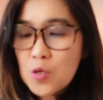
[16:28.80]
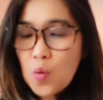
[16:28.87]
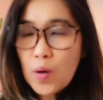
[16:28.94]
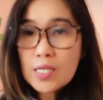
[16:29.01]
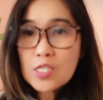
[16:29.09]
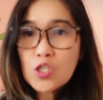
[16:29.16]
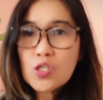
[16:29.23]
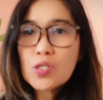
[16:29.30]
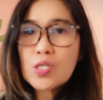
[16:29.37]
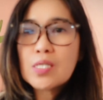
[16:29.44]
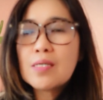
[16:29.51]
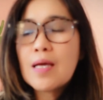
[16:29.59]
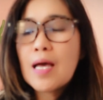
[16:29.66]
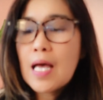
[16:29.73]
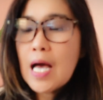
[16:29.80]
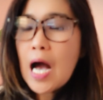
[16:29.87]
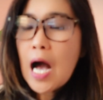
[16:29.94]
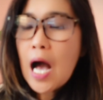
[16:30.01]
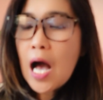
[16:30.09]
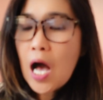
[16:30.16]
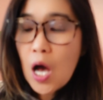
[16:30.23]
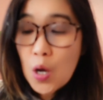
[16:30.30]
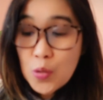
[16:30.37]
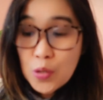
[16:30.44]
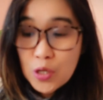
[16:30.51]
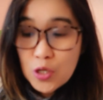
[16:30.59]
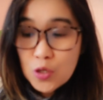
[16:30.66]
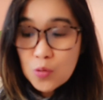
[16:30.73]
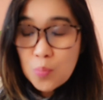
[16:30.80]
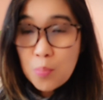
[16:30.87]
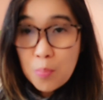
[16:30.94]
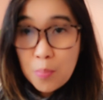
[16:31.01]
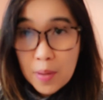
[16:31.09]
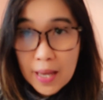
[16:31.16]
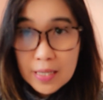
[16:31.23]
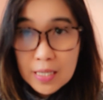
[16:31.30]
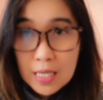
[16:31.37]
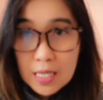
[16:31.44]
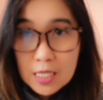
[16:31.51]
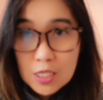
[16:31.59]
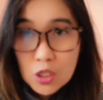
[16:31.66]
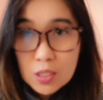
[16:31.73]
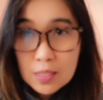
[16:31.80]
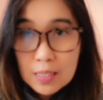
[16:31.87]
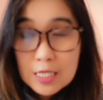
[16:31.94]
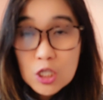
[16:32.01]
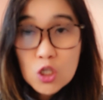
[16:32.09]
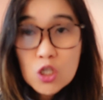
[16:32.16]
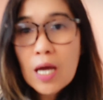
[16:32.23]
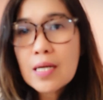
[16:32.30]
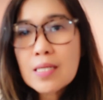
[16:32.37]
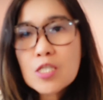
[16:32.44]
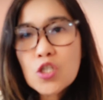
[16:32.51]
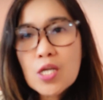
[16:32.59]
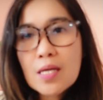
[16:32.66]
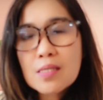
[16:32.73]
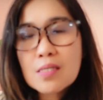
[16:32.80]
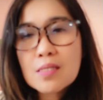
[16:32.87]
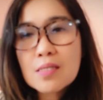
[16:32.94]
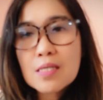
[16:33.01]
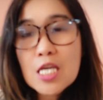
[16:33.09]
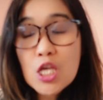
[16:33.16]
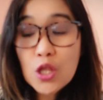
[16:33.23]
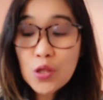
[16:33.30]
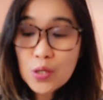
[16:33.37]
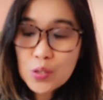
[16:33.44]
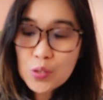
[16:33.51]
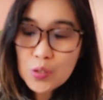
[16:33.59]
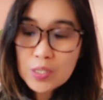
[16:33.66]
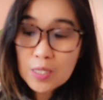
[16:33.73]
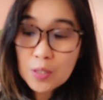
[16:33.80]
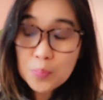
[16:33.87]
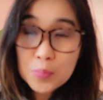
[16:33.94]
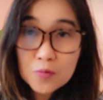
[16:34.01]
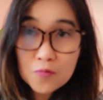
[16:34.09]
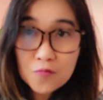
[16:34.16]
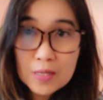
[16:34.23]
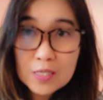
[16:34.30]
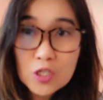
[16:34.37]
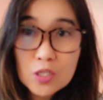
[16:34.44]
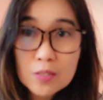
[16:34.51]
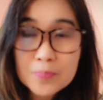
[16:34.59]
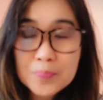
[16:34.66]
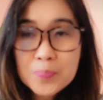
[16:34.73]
question, how do you manage challenges in the nursing profession?